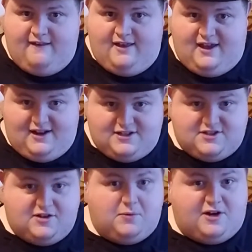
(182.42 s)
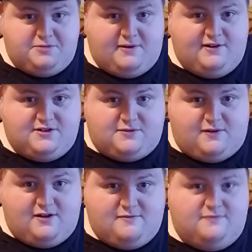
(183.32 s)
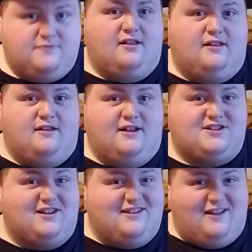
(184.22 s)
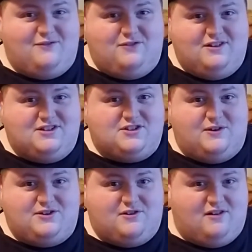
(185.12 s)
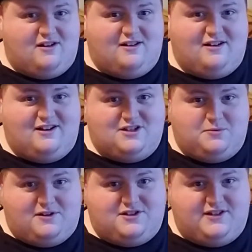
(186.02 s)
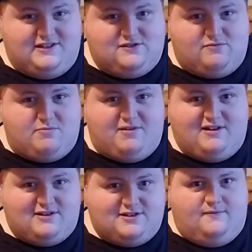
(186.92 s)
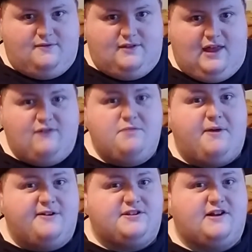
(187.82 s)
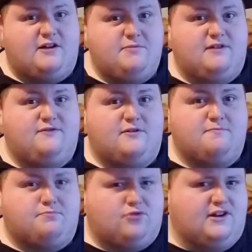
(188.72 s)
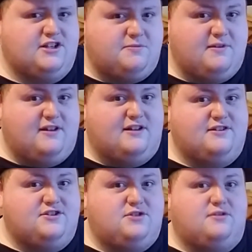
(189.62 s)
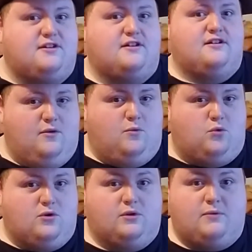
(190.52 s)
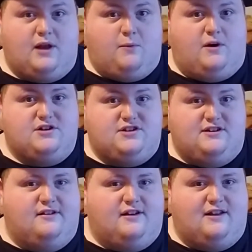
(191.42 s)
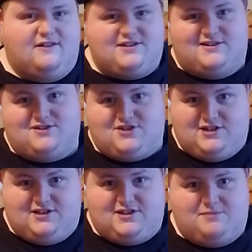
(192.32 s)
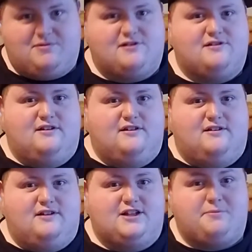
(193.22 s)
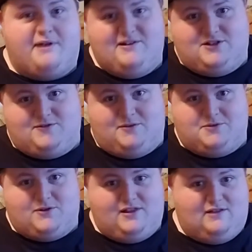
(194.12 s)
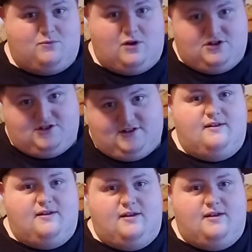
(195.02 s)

And I still watch Pirates 5. It's on Netflix, so I turned it on and I just watched scenes from it because every Pirates of the Caribbean film brings me into the world when I watch it. I know that sounds cheesy, but it's a Pirates film, so I love watching it.